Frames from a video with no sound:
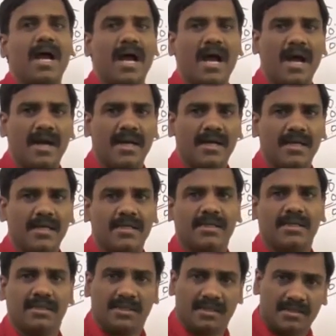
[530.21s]
and
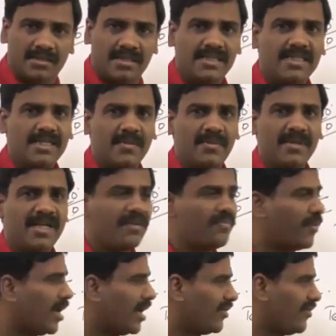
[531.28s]
such a
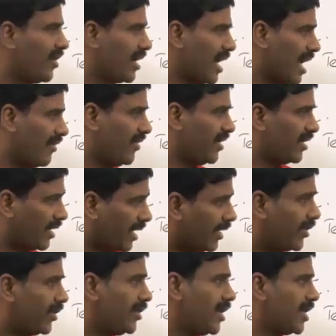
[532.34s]
repeating part, if you are having
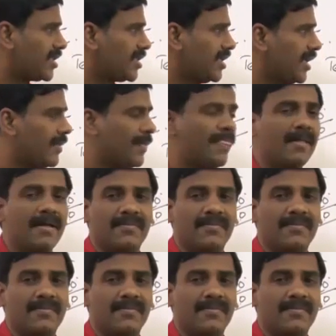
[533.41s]
continuously,